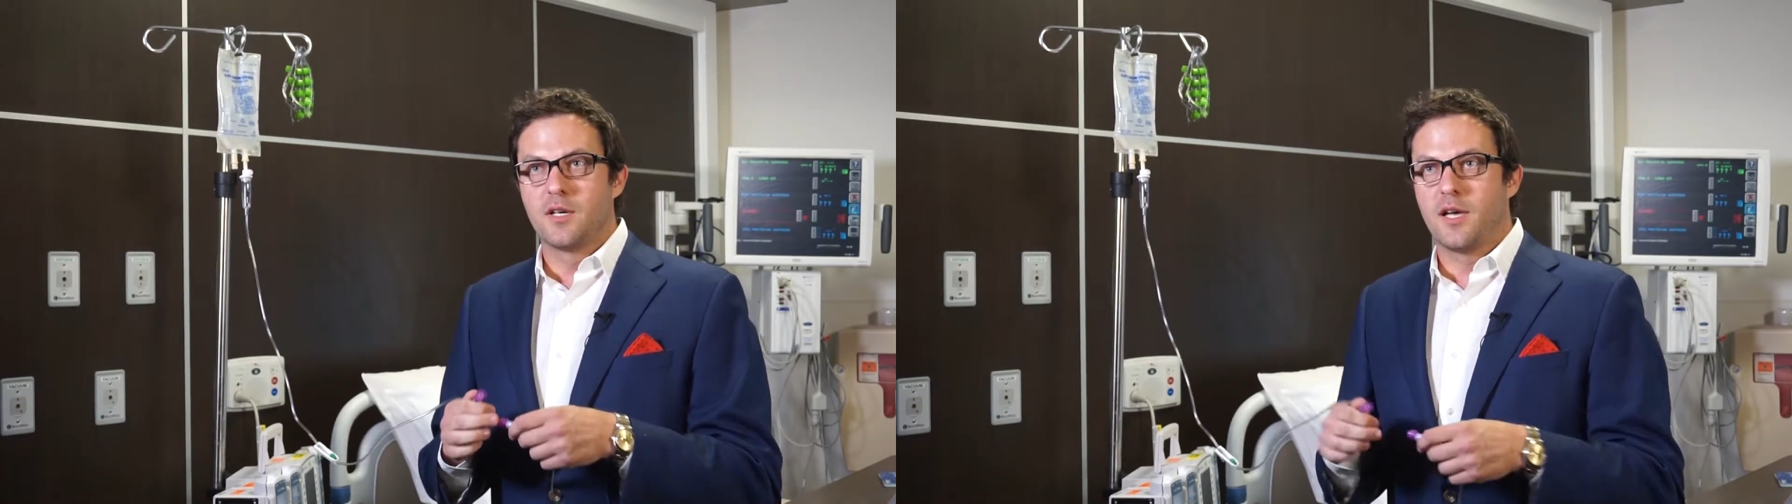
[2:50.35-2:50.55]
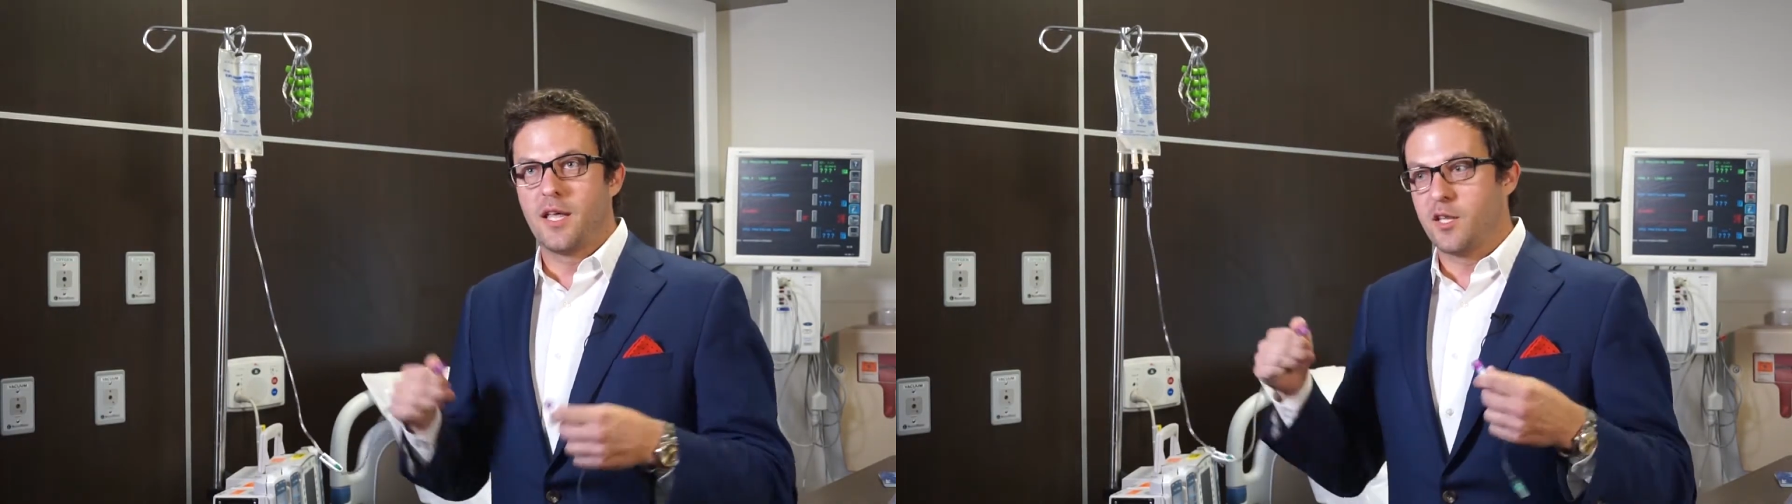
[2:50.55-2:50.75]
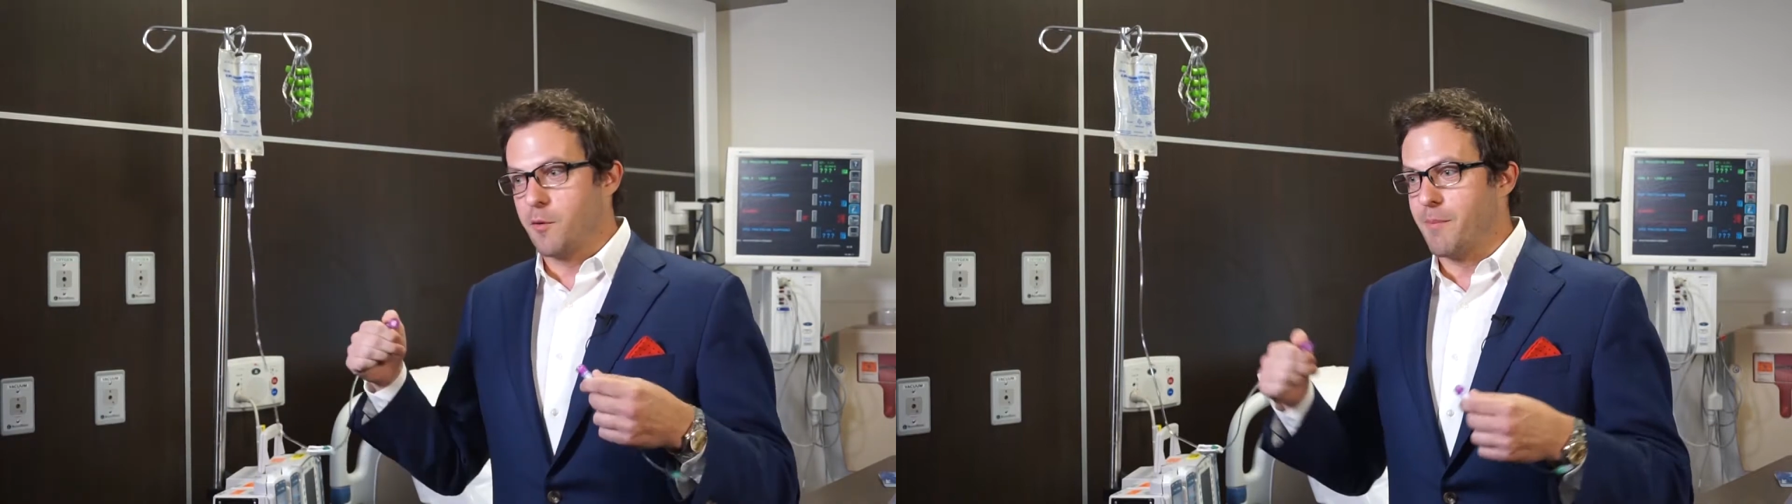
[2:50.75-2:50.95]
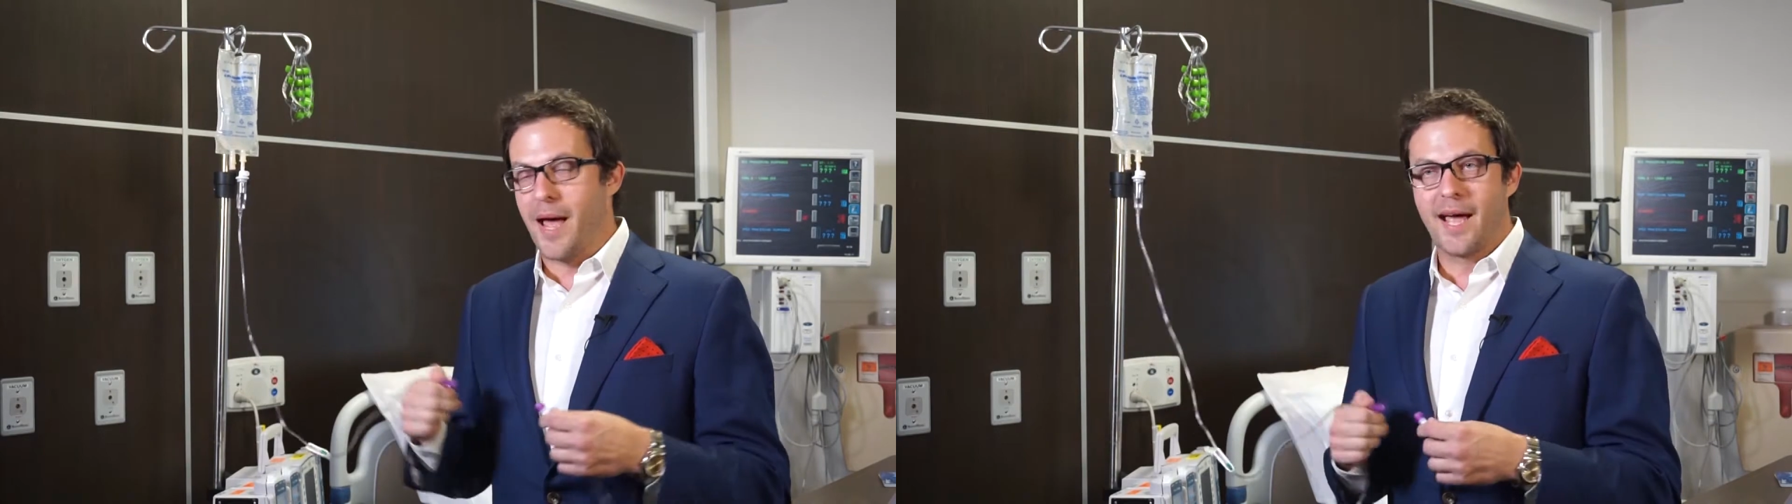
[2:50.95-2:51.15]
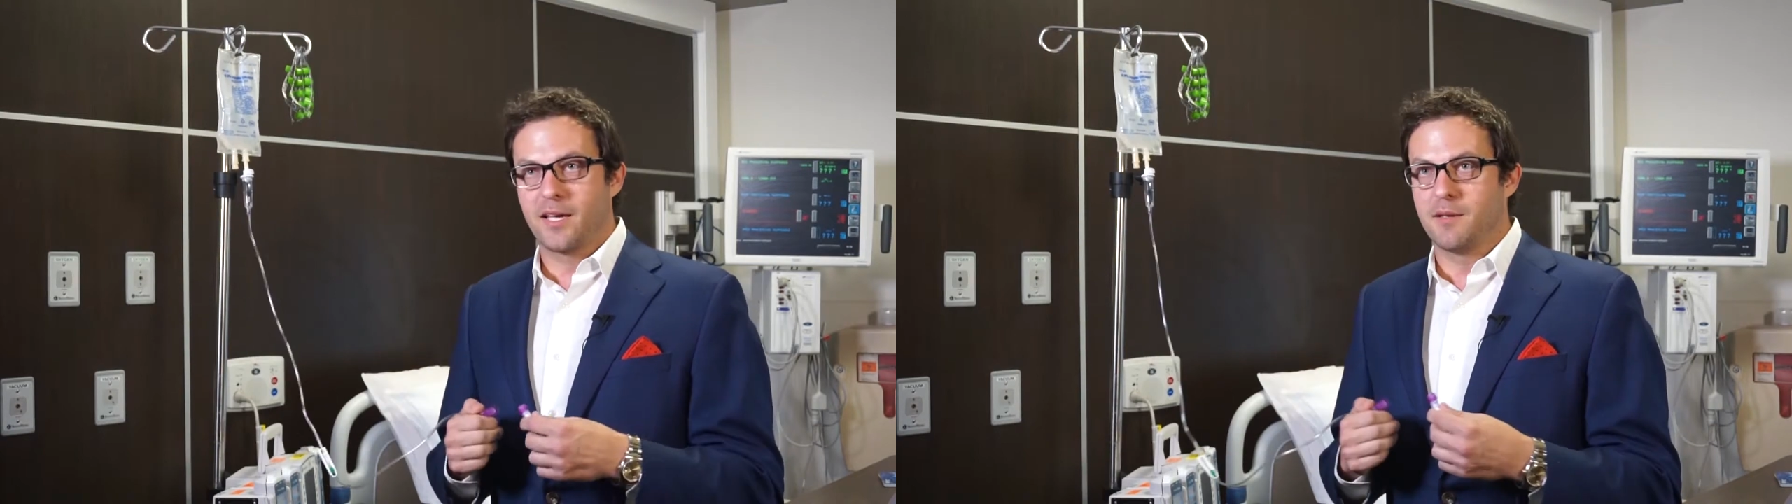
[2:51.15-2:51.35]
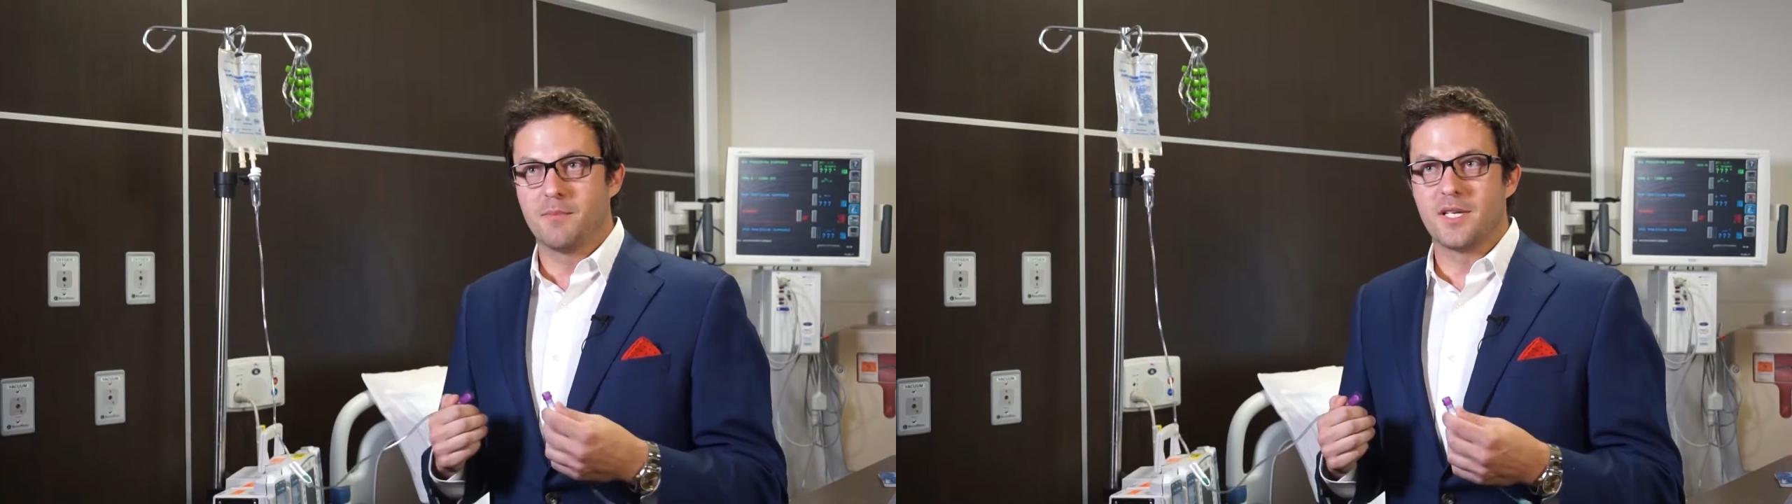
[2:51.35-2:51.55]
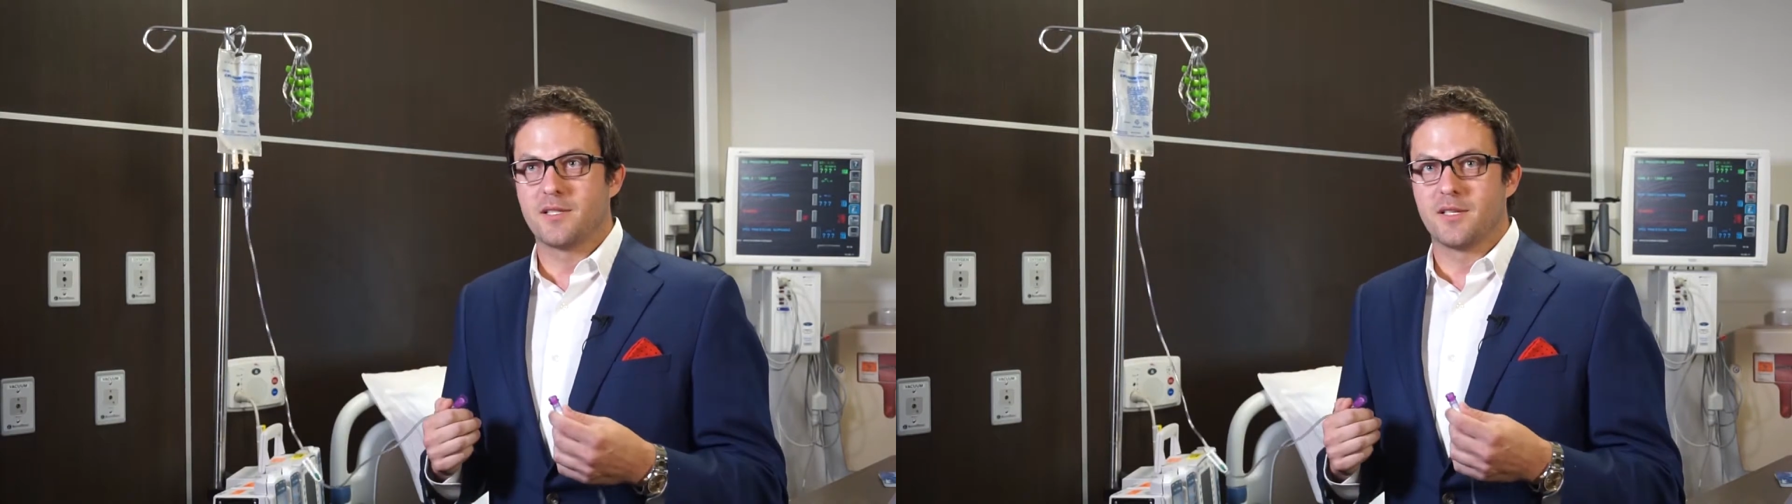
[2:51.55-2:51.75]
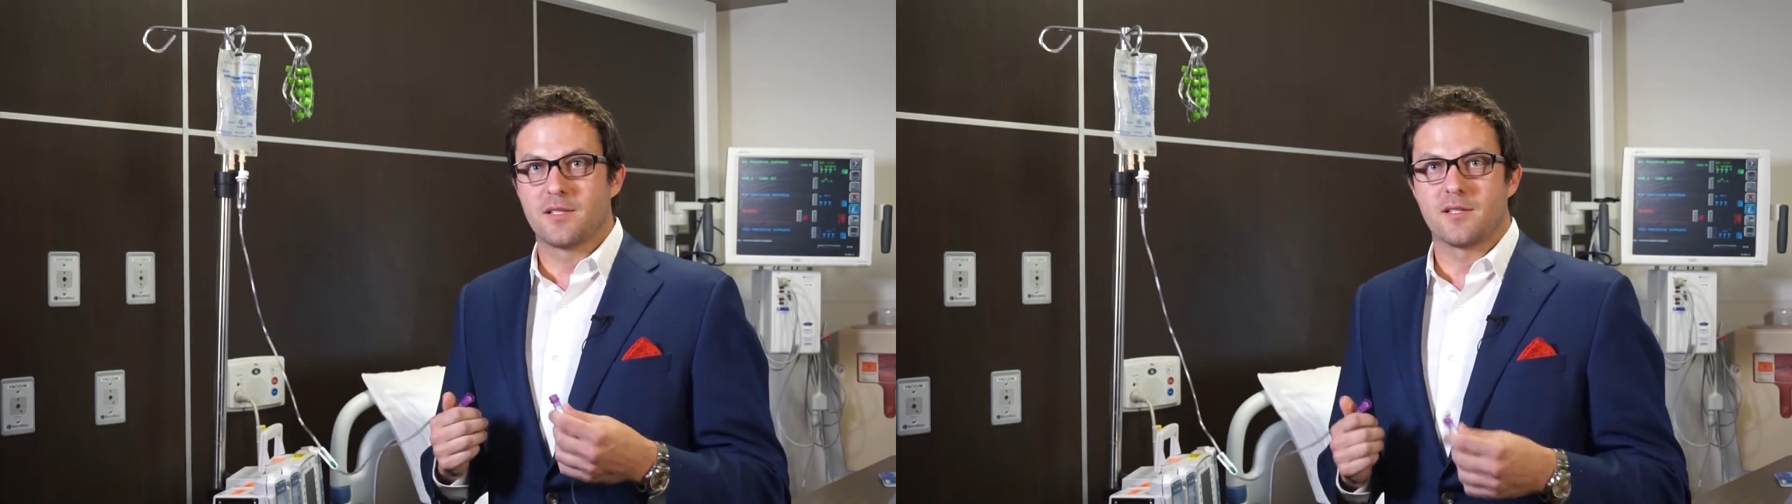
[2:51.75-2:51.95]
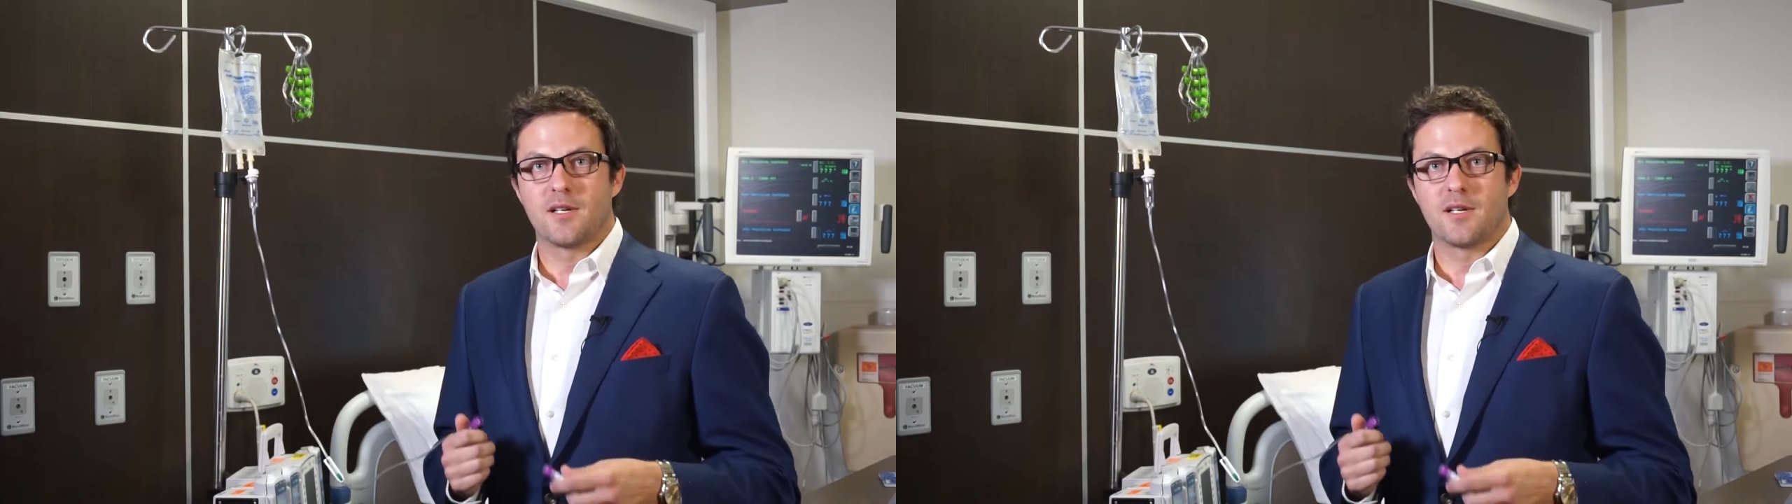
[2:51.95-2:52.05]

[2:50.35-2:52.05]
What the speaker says: and they're back in business,